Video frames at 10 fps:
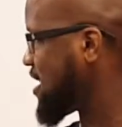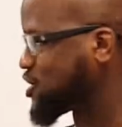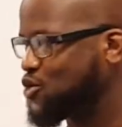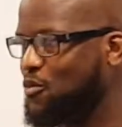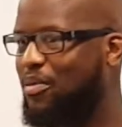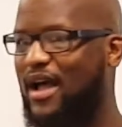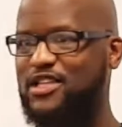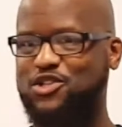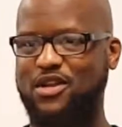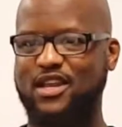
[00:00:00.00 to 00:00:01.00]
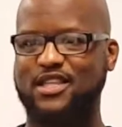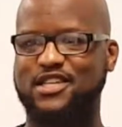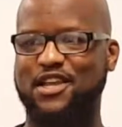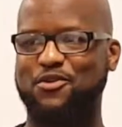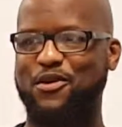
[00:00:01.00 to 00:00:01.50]
There's 2 buttons on a
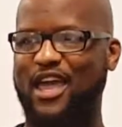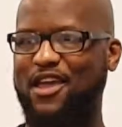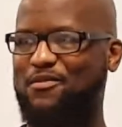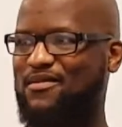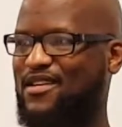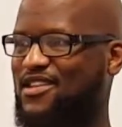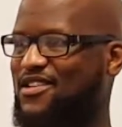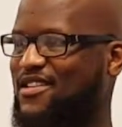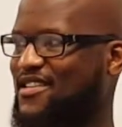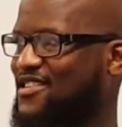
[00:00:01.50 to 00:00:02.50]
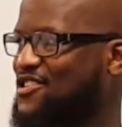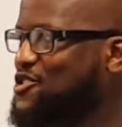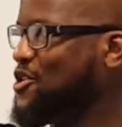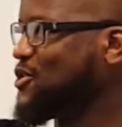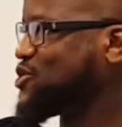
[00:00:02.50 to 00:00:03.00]
Nintendo game. You
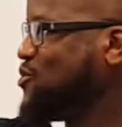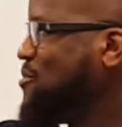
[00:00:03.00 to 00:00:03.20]
know those 2